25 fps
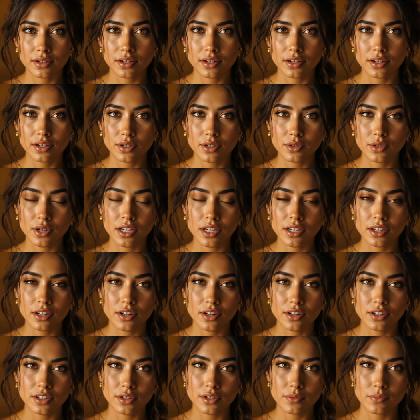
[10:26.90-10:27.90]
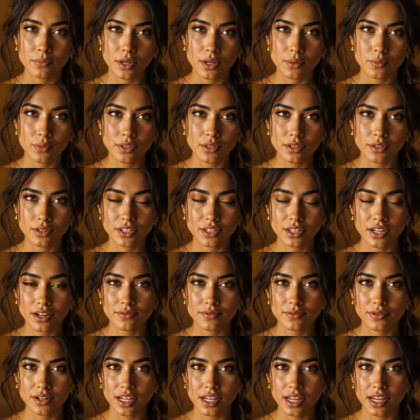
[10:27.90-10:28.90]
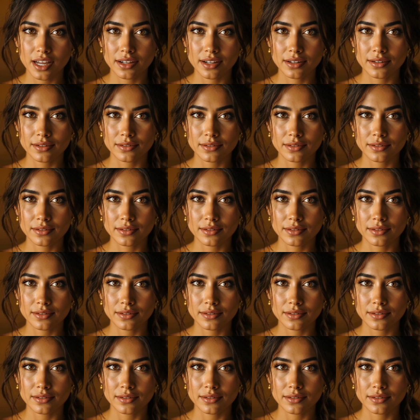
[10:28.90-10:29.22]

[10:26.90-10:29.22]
You can learn to be with yourself again.